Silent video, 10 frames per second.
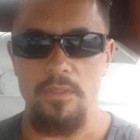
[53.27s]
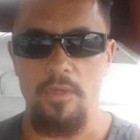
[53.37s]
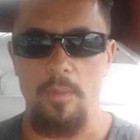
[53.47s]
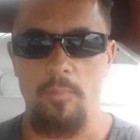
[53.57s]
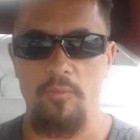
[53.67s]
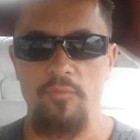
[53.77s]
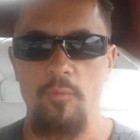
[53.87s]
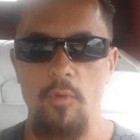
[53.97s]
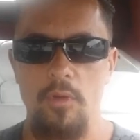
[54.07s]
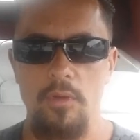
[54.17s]
Number
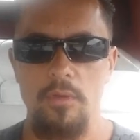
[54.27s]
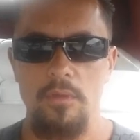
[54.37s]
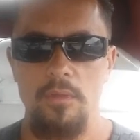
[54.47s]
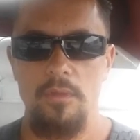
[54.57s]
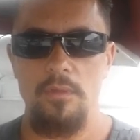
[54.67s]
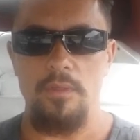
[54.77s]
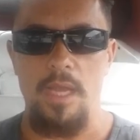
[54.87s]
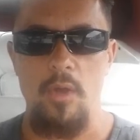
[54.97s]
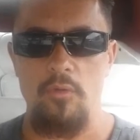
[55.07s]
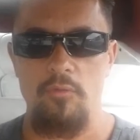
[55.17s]
4,
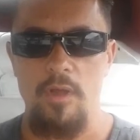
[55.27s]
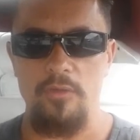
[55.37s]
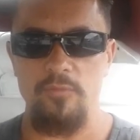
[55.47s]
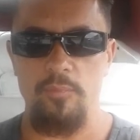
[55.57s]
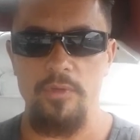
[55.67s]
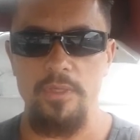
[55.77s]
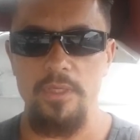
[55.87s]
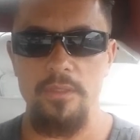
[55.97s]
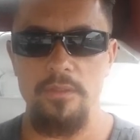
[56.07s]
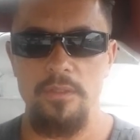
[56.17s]
outcross
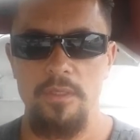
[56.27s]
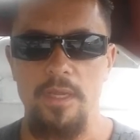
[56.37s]
breeding.